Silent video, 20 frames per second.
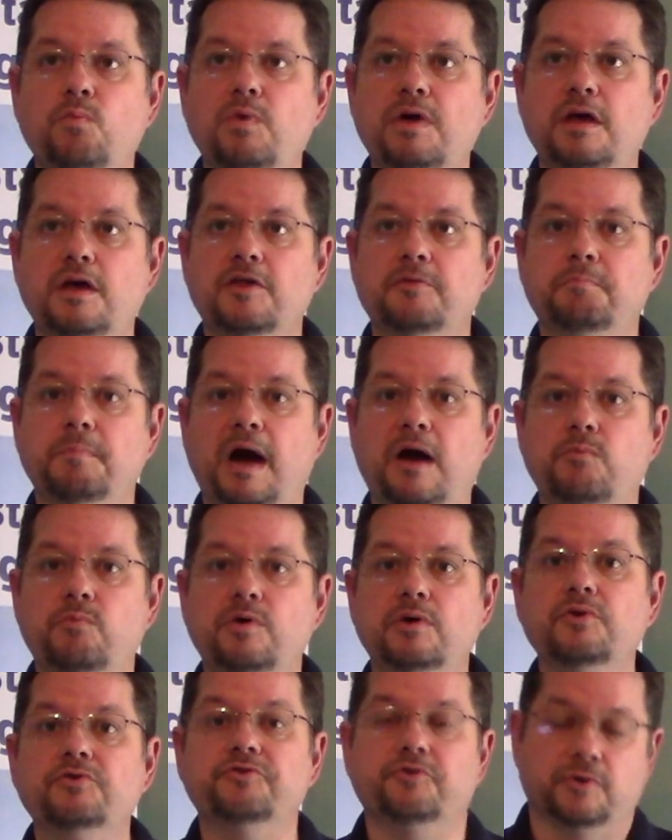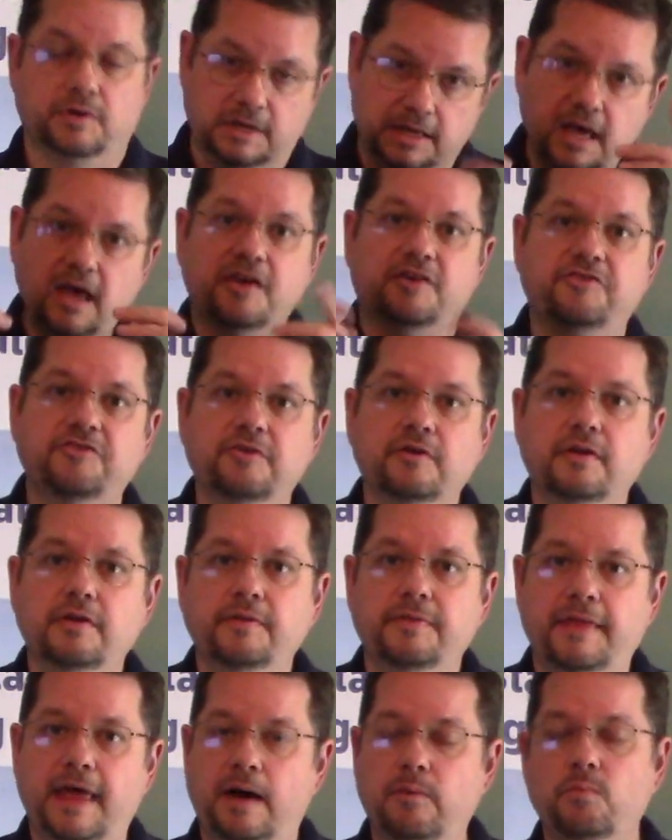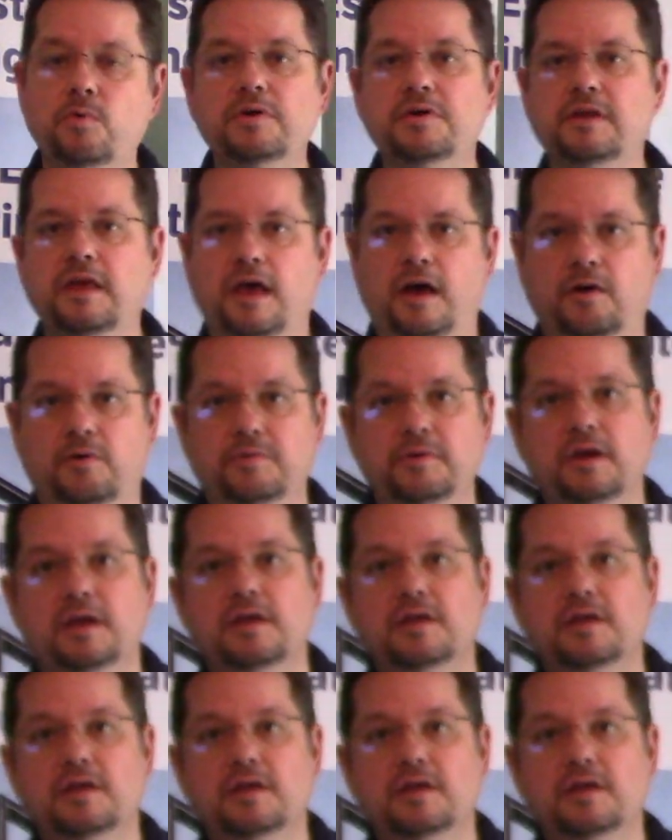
with my realtor? Yes, that would count.